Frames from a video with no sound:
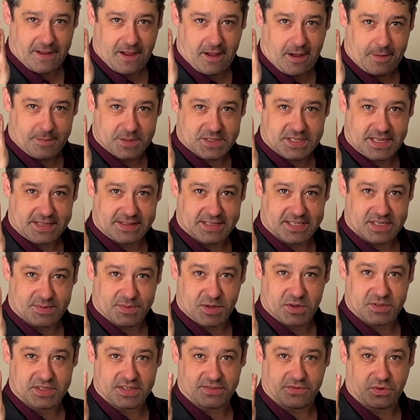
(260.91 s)
almost like the
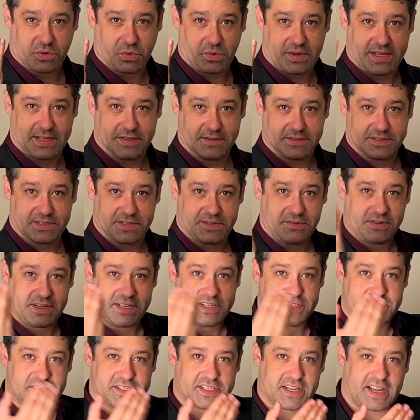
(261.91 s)
spokes of a wheel, so you
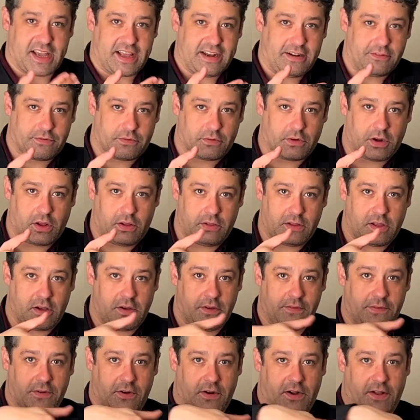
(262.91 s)
can just kind of roll
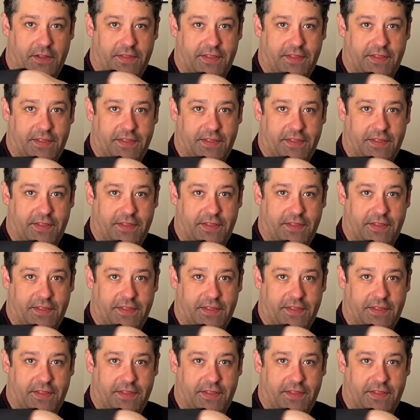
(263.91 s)
over on